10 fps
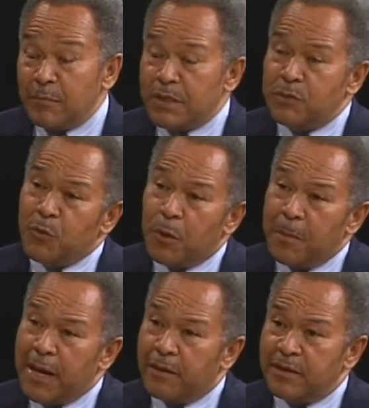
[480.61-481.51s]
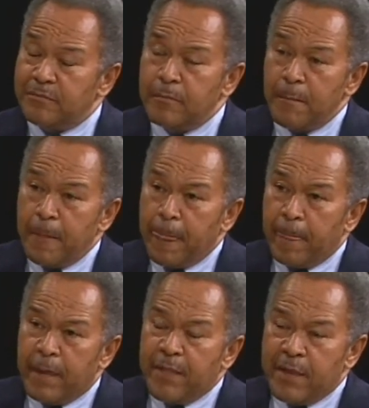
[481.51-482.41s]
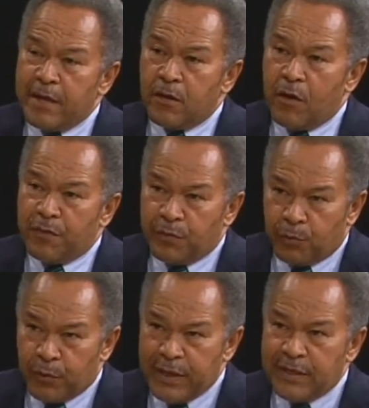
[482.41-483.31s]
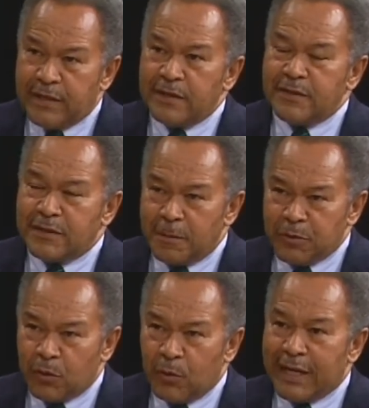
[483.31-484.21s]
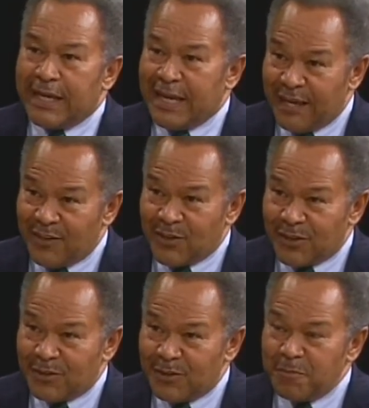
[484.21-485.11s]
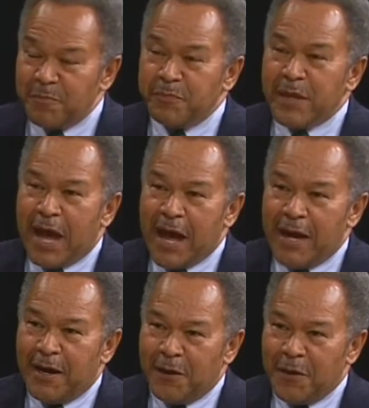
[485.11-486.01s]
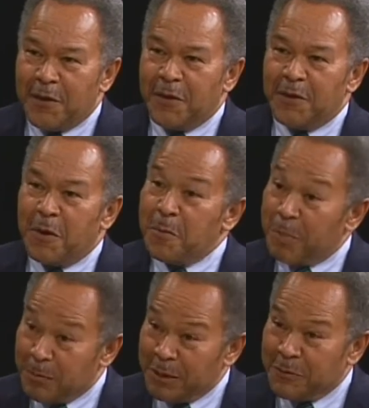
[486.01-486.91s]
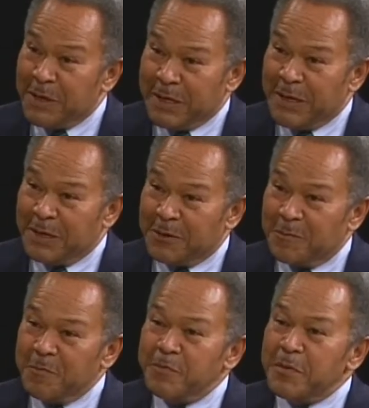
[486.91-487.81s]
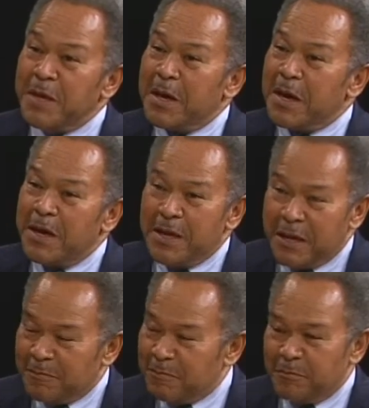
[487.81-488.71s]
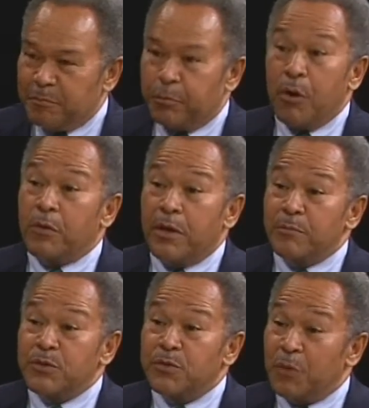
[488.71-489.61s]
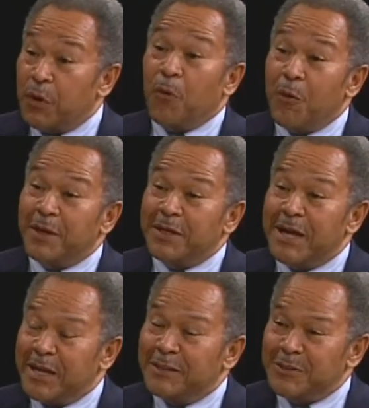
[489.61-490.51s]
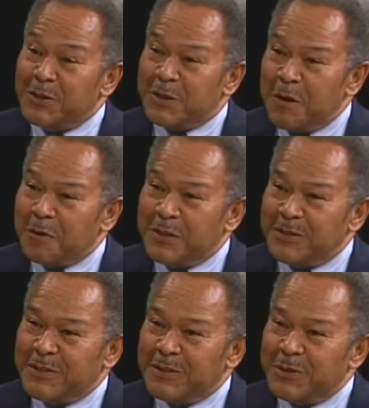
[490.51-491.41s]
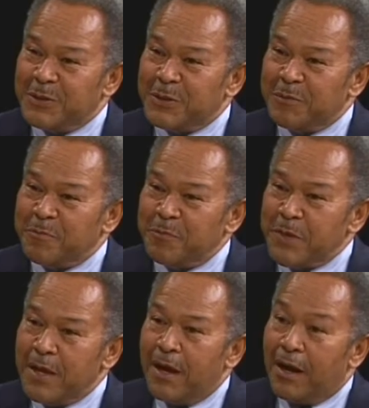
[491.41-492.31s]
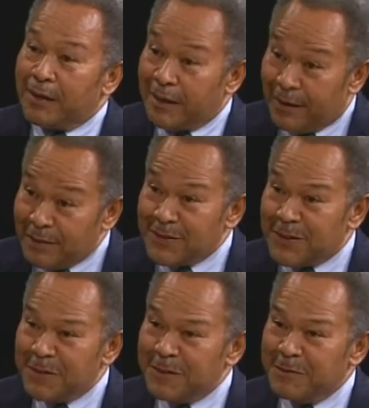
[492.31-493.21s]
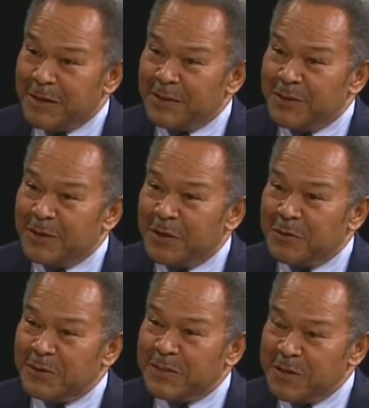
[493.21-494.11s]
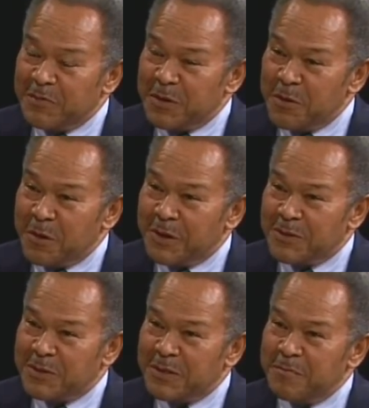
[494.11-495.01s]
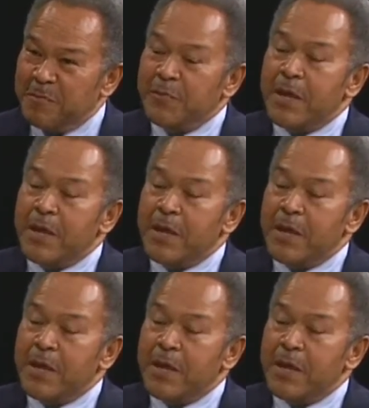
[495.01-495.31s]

think much more about it. And then on 3 subsequent occasions, I heard on public radio programs recorded at the Chautauqua Institution. A concert by the Chautauqua Symphony Orchestra,